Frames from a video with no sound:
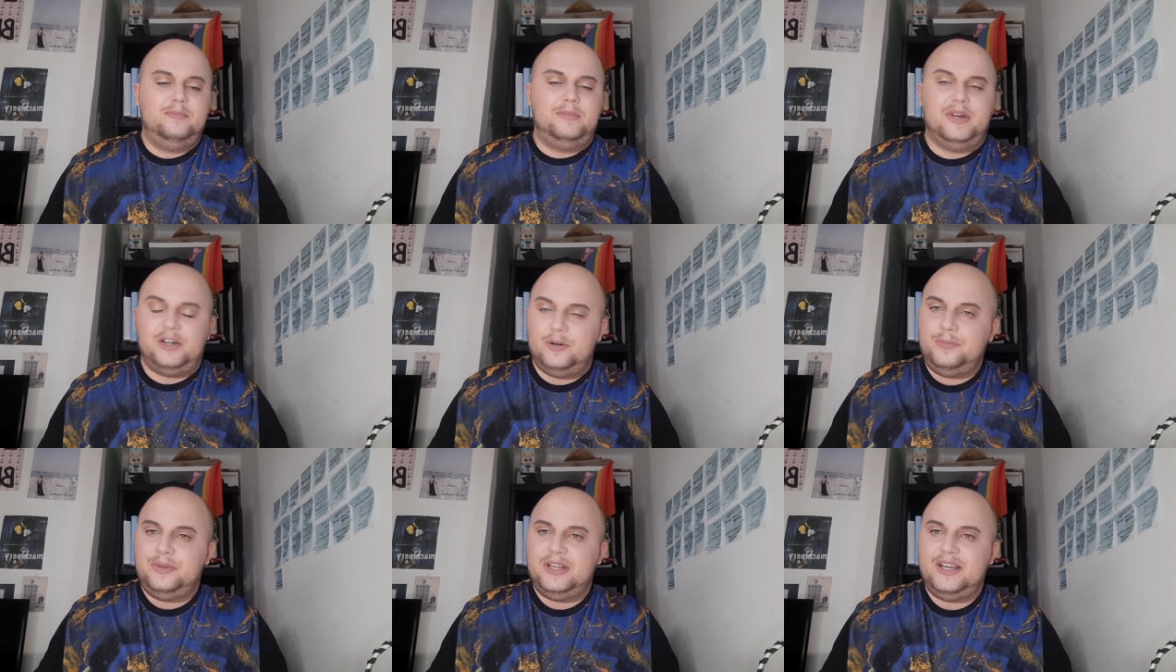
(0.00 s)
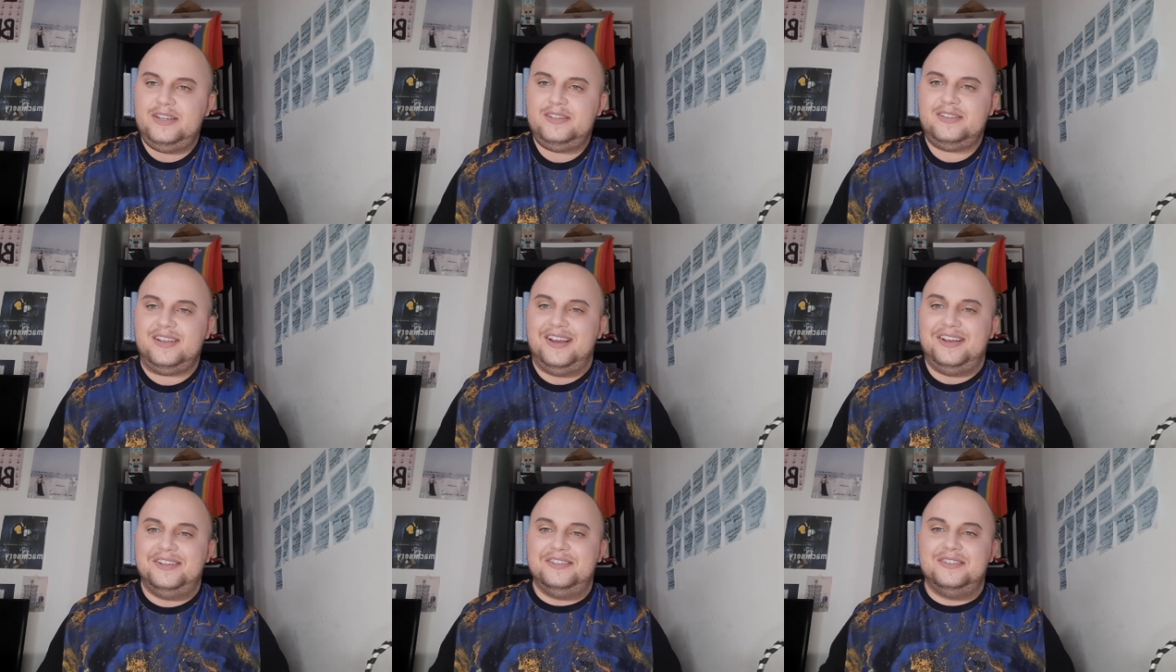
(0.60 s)
better place,
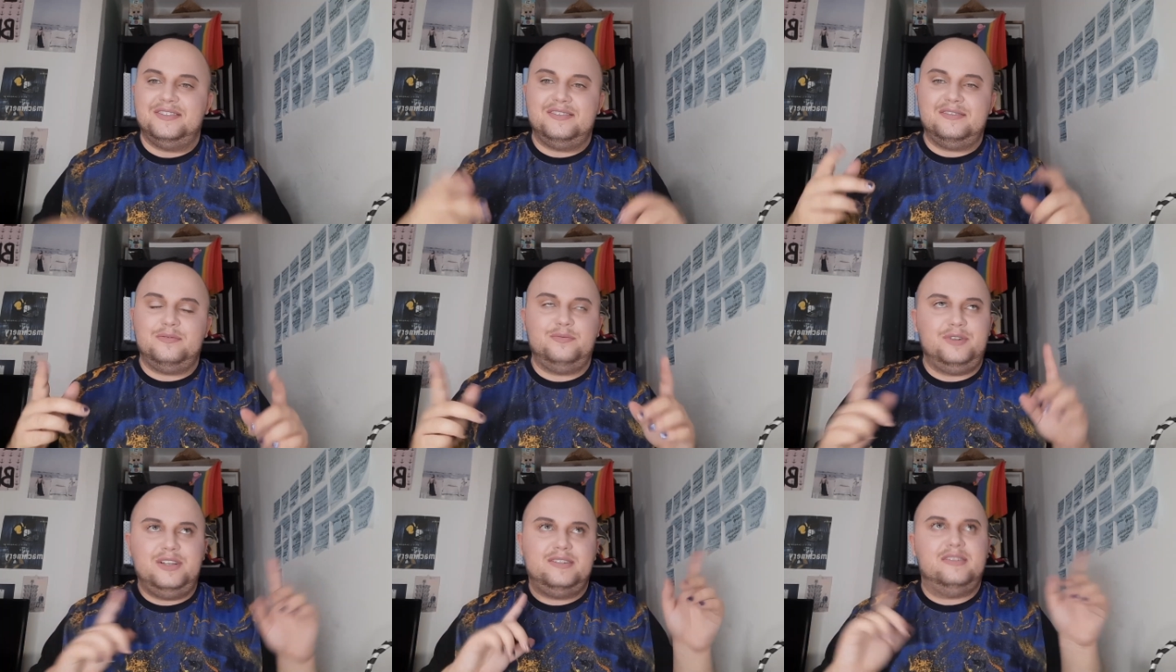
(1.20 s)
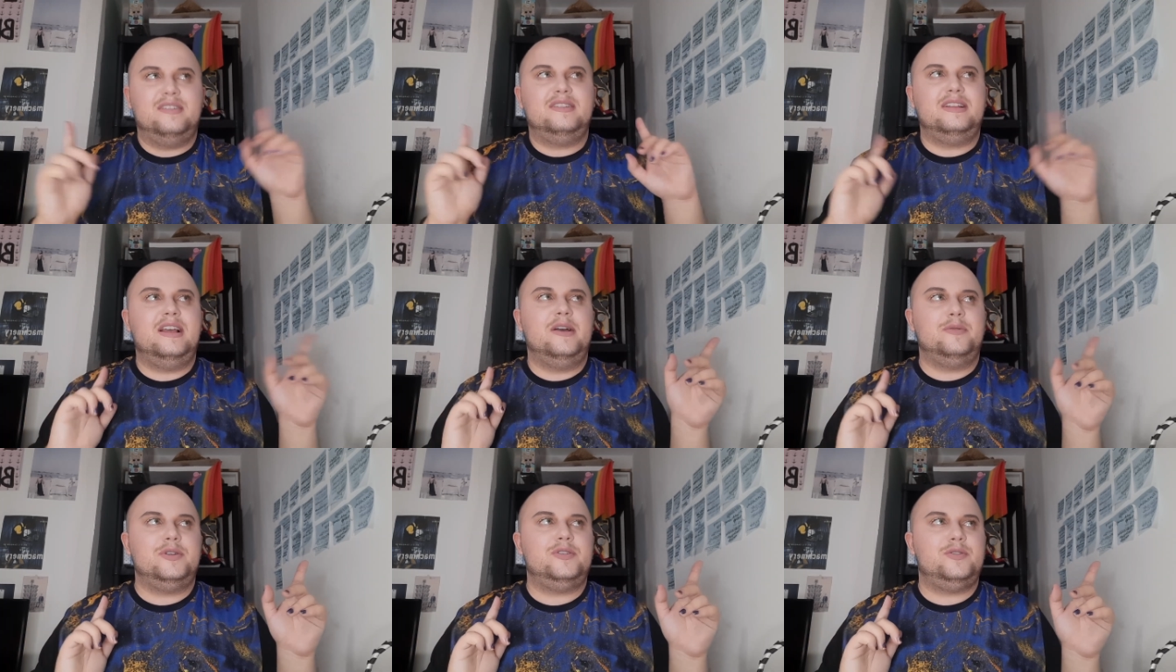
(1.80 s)
and recently
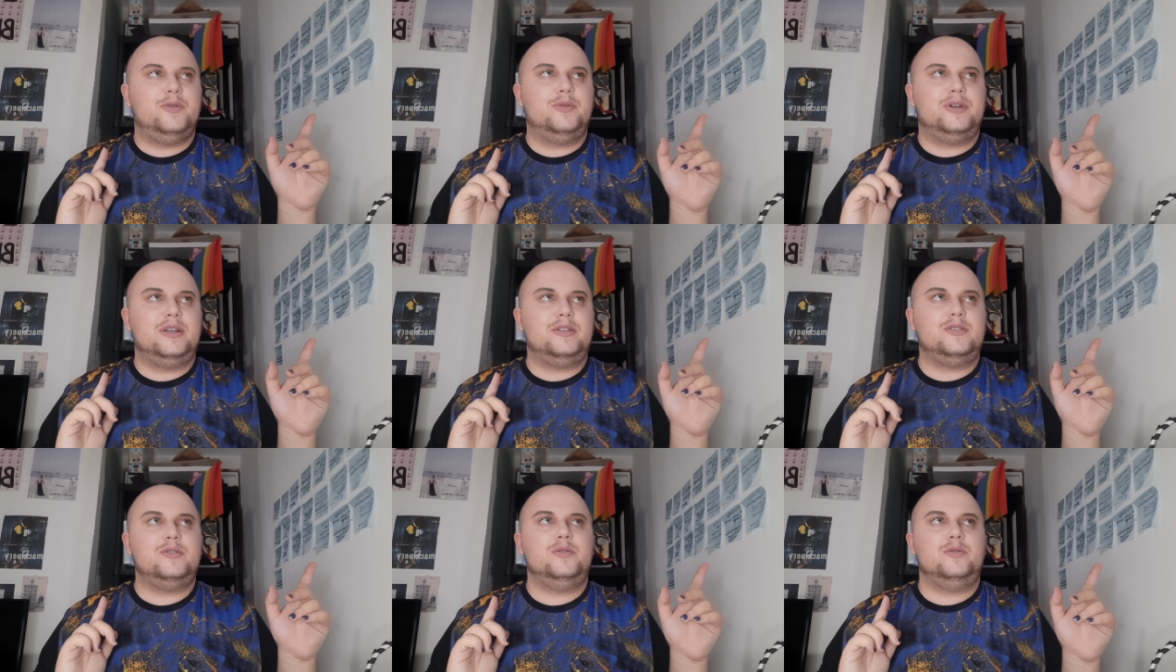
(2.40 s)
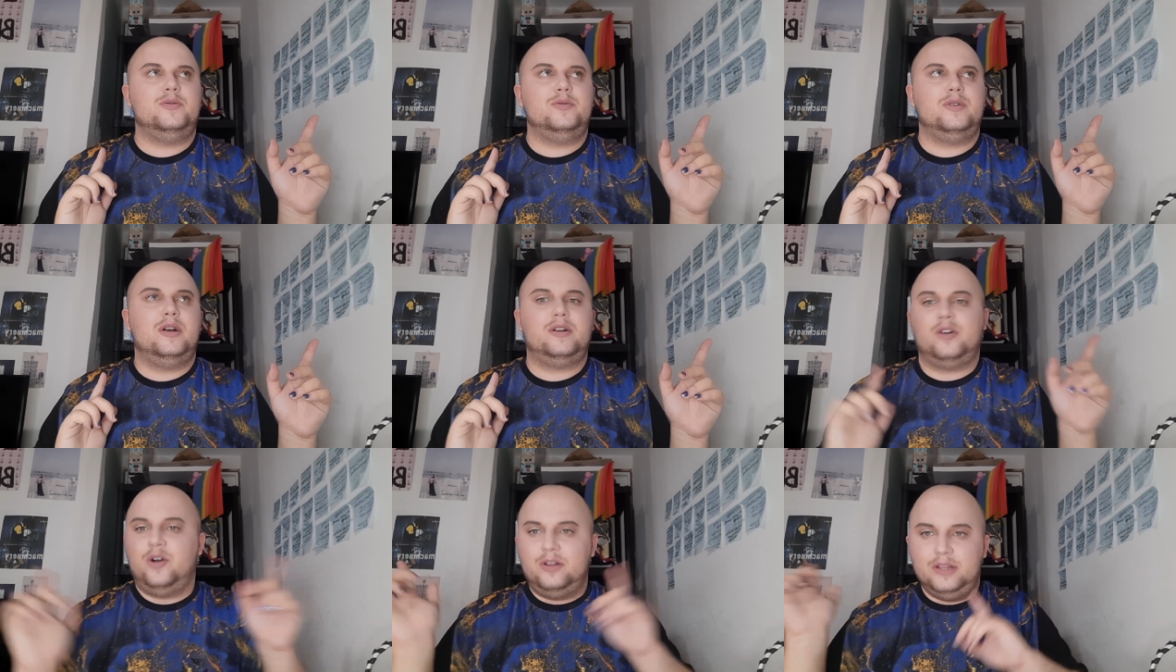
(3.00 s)
I was talking to a
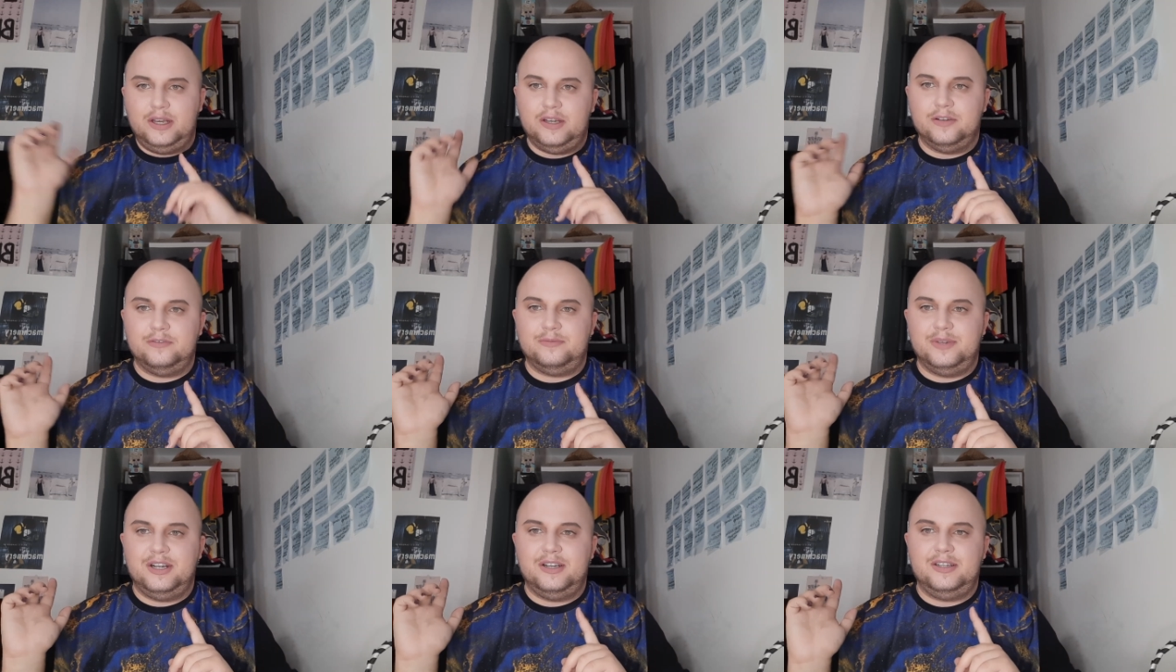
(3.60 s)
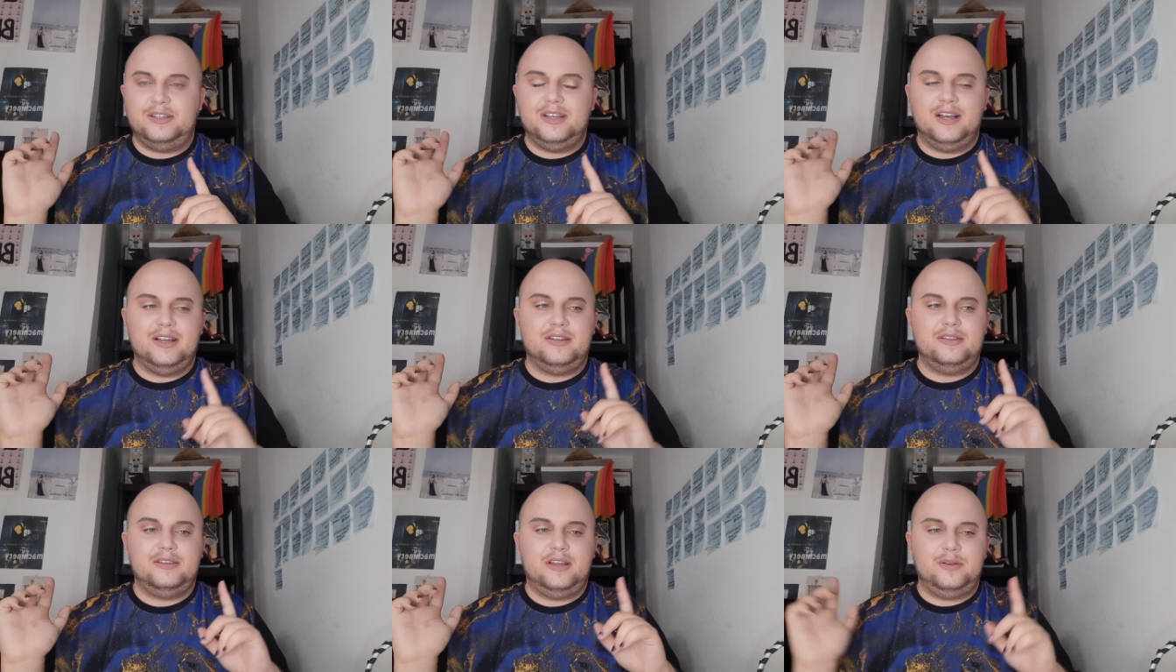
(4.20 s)
colleague of mine
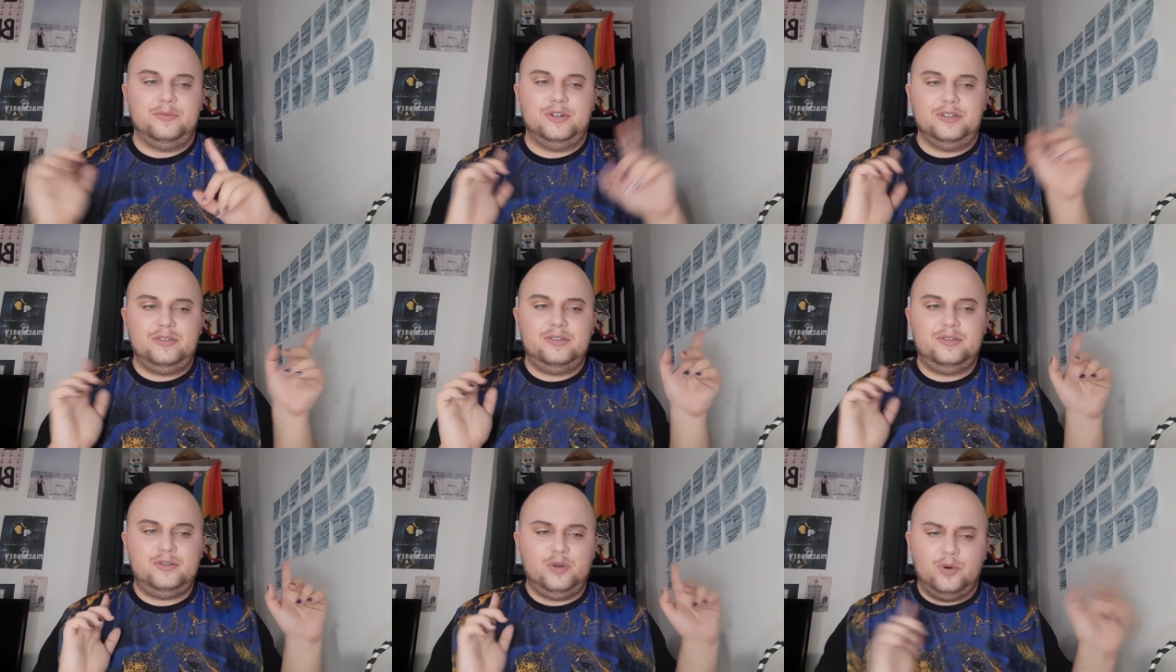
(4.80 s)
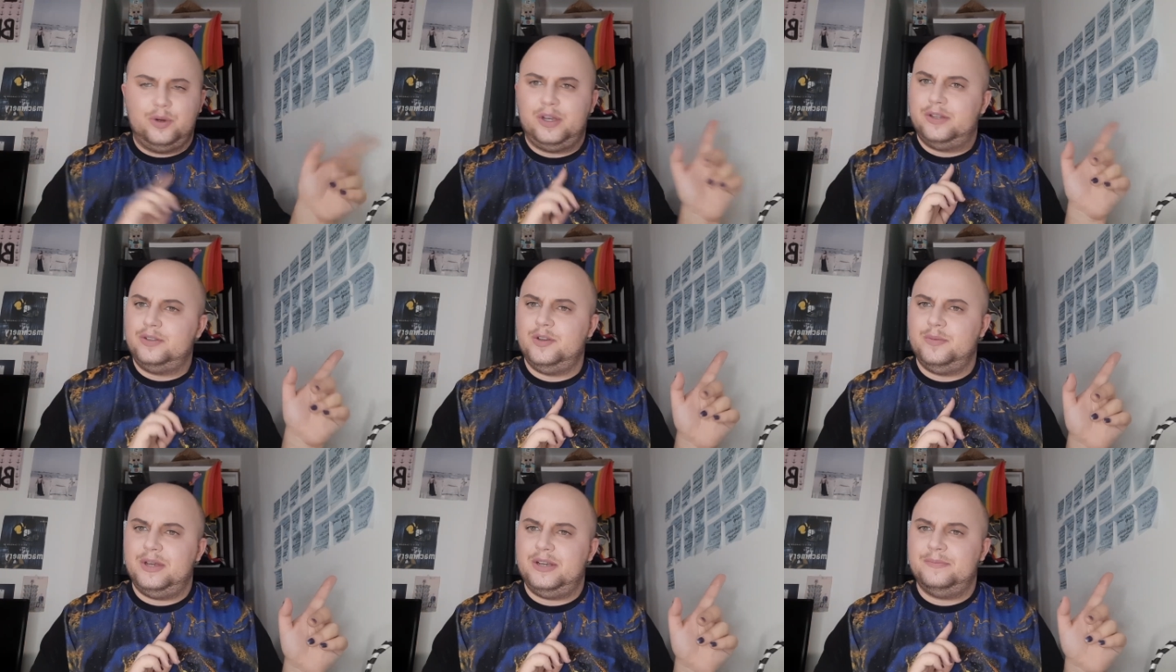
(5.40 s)
and they were talking
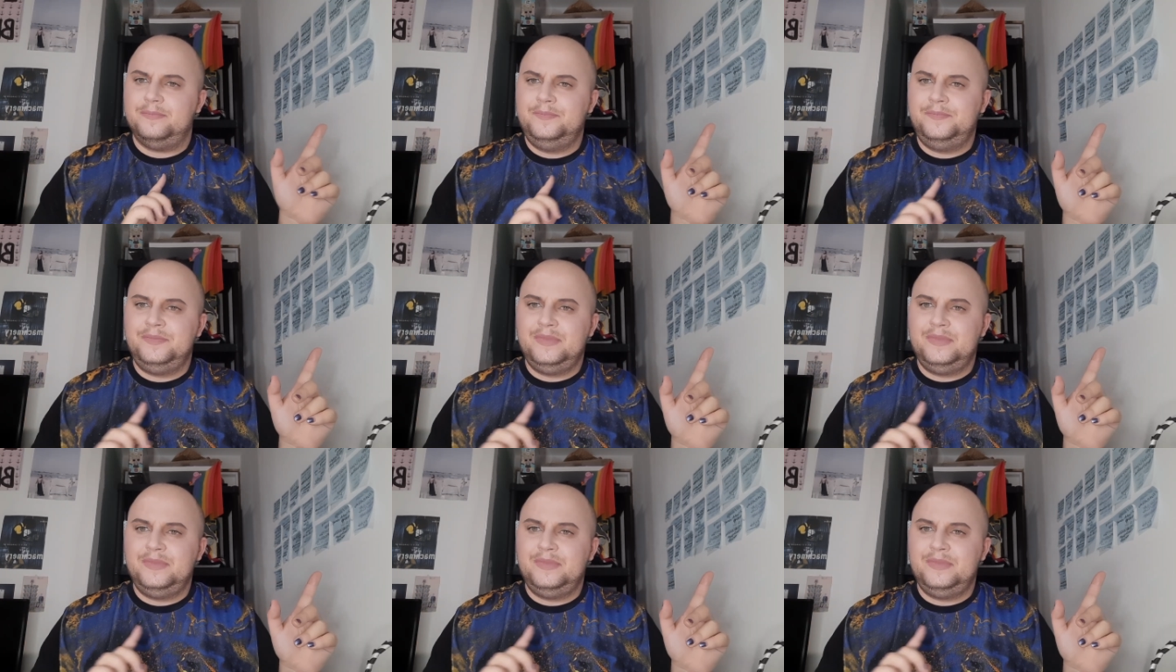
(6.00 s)
to me